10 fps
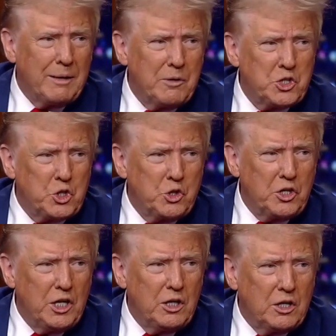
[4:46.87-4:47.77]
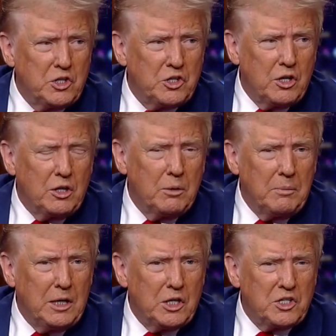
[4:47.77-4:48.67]
MS-13, considered the
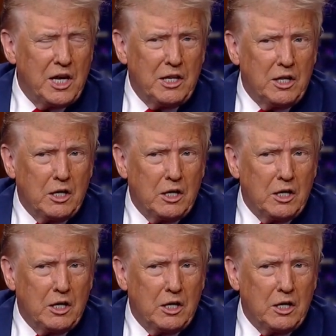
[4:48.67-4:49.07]
meanest gang.